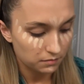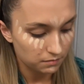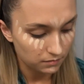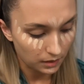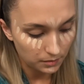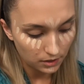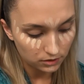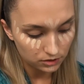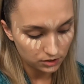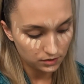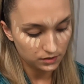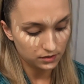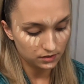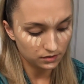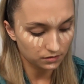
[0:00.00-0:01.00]
Maybe I'll
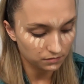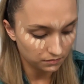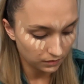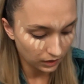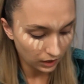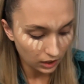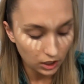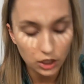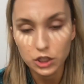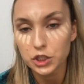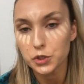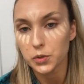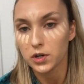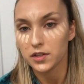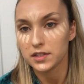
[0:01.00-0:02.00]
just
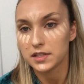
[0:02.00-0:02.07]
do it on the